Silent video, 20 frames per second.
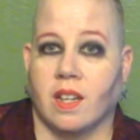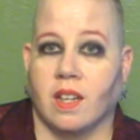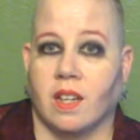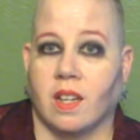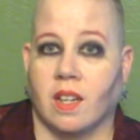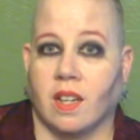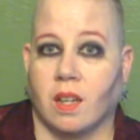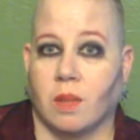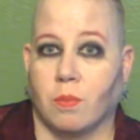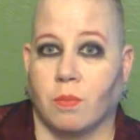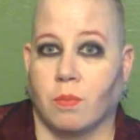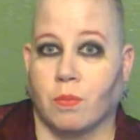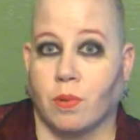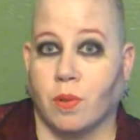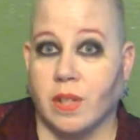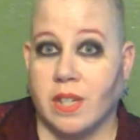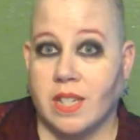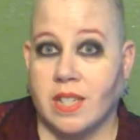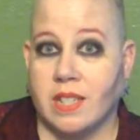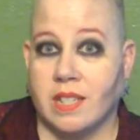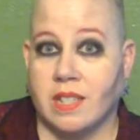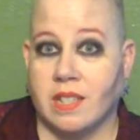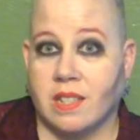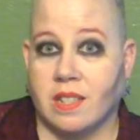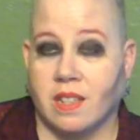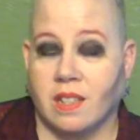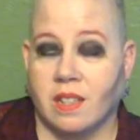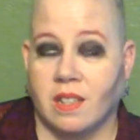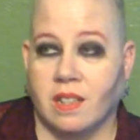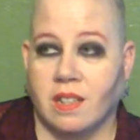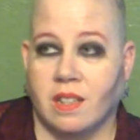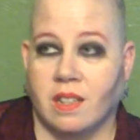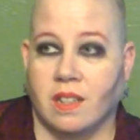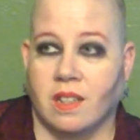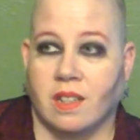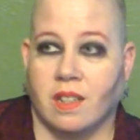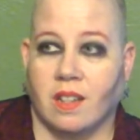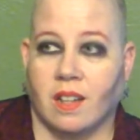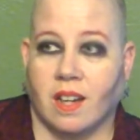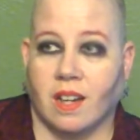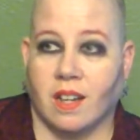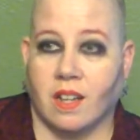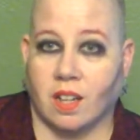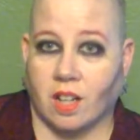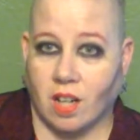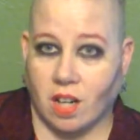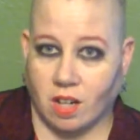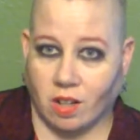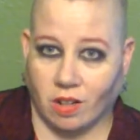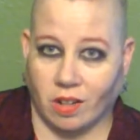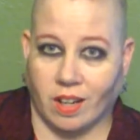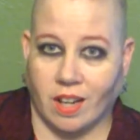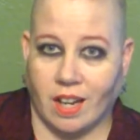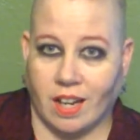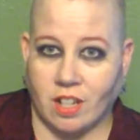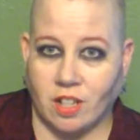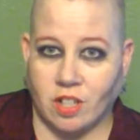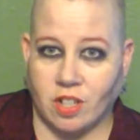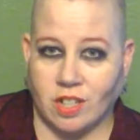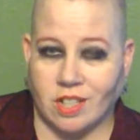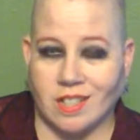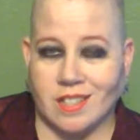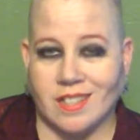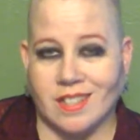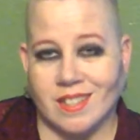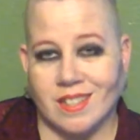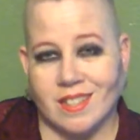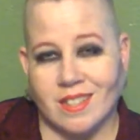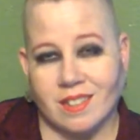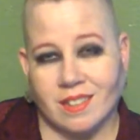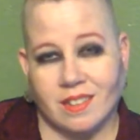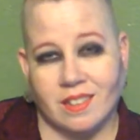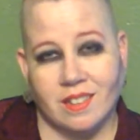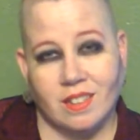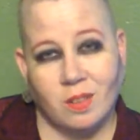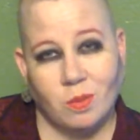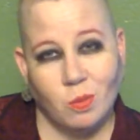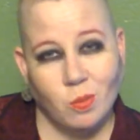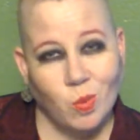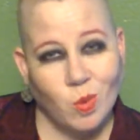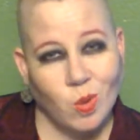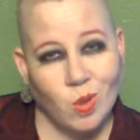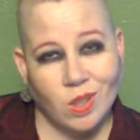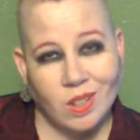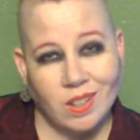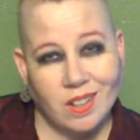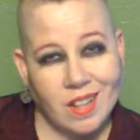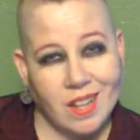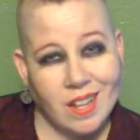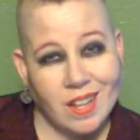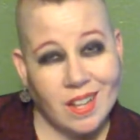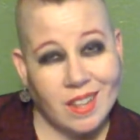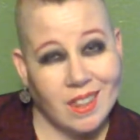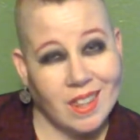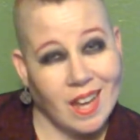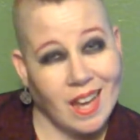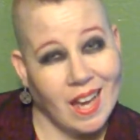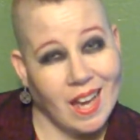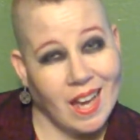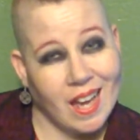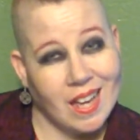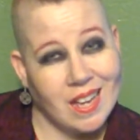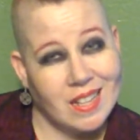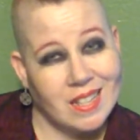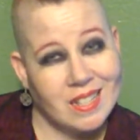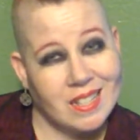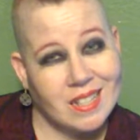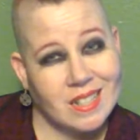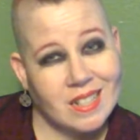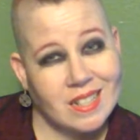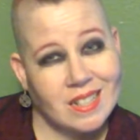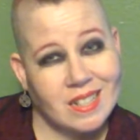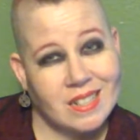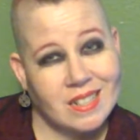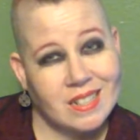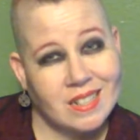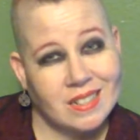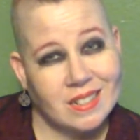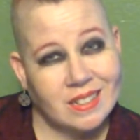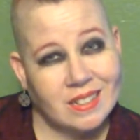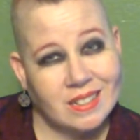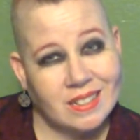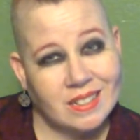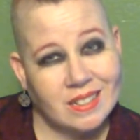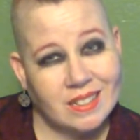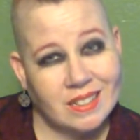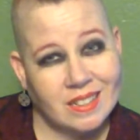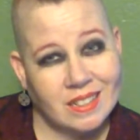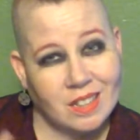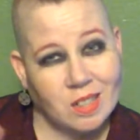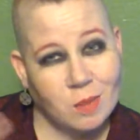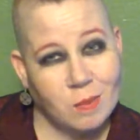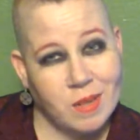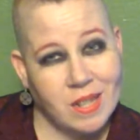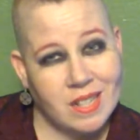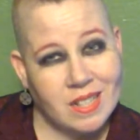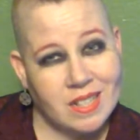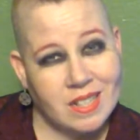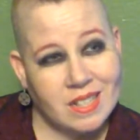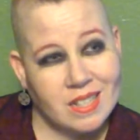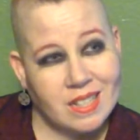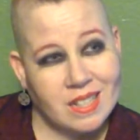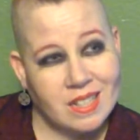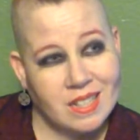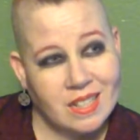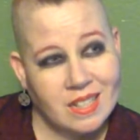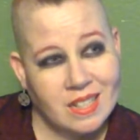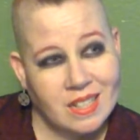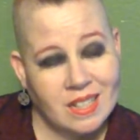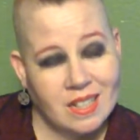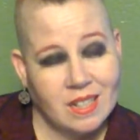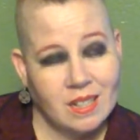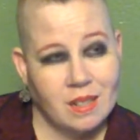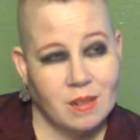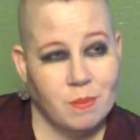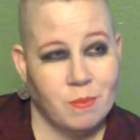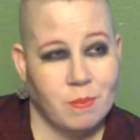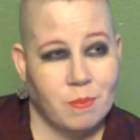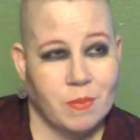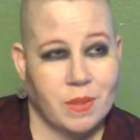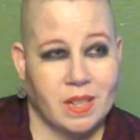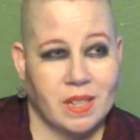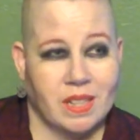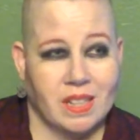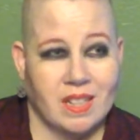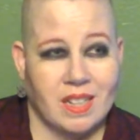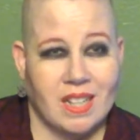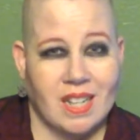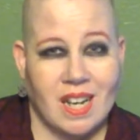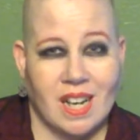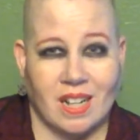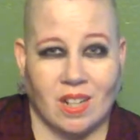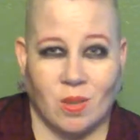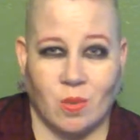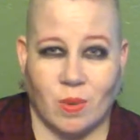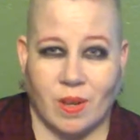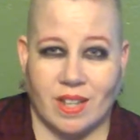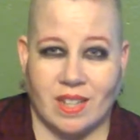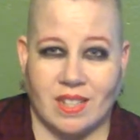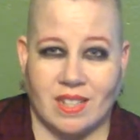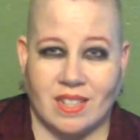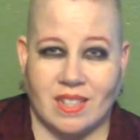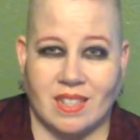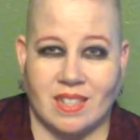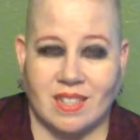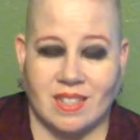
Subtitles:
a priest and a congregation. It's a little more like that, a little bit, but not quite.